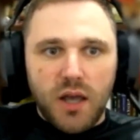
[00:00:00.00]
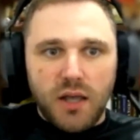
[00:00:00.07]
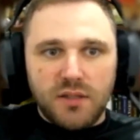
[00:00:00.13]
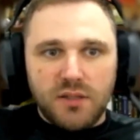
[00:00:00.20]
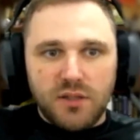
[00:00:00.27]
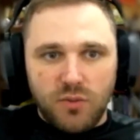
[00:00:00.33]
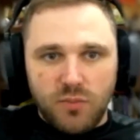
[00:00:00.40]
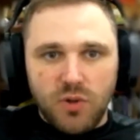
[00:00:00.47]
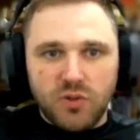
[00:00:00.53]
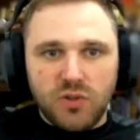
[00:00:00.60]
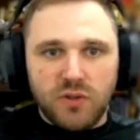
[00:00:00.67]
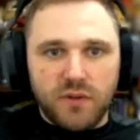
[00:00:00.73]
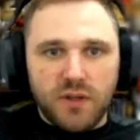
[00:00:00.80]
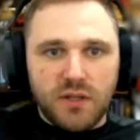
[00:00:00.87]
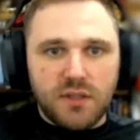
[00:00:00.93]
And so most
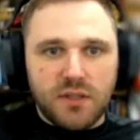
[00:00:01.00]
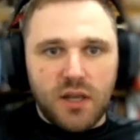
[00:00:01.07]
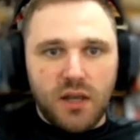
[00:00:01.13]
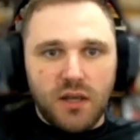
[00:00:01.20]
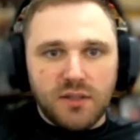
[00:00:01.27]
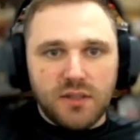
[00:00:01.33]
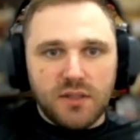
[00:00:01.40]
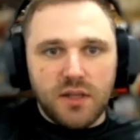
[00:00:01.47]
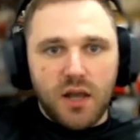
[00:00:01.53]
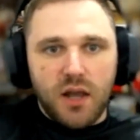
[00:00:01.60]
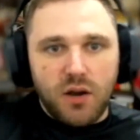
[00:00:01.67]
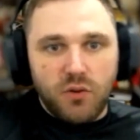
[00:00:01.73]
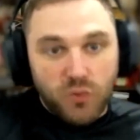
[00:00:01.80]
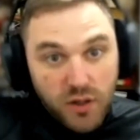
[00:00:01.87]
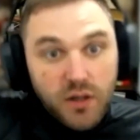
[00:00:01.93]
of this is
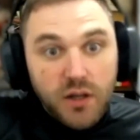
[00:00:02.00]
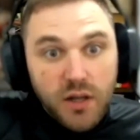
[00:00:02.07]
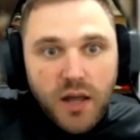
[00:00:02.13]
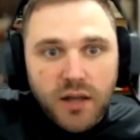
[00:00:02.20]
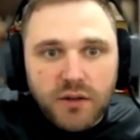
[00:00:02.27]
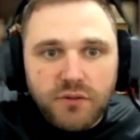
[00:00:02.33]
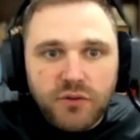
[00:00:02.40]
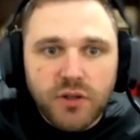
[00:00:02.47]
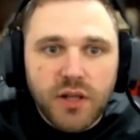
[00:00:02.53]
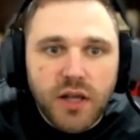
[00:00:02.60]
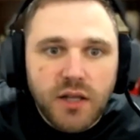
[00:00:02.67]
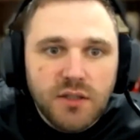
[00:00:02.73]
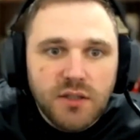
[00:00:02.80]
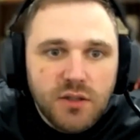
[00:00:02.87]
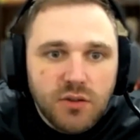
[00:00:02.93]
kind of
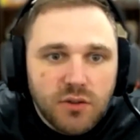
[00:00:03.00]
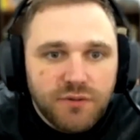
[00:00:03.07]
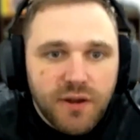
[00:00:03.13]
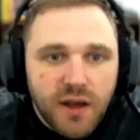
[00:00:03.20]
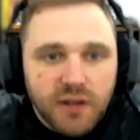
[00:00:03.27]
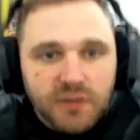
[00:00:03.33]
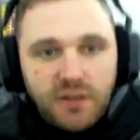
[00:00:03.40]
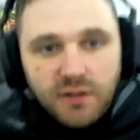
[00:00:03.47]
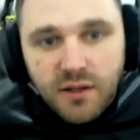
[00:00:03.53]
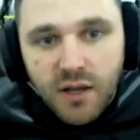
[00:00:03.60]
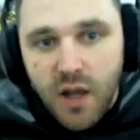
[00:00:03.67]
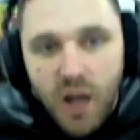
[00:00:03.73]
relates to the fact that